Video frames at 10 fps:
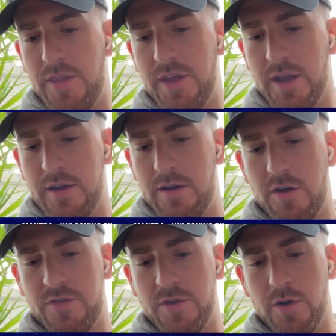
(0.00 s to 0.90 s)
I think
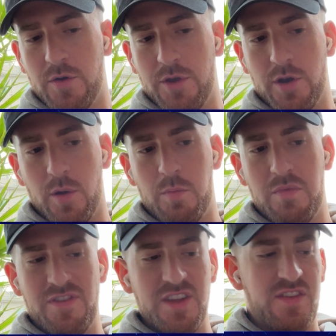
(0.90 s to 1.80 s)
also,
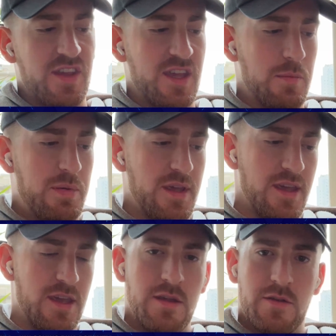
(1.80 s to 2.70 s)
VC and
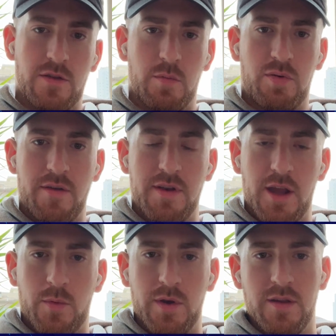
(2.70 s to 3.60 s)
PE, so private
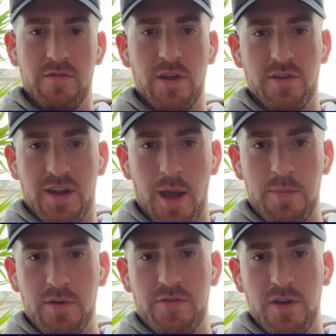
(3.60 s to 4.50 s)
equity and venture
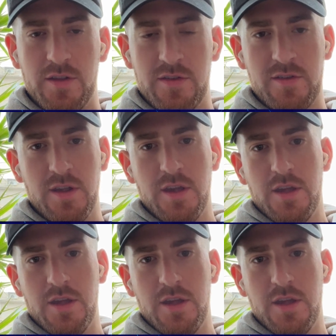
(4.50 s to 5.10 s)
capital funds.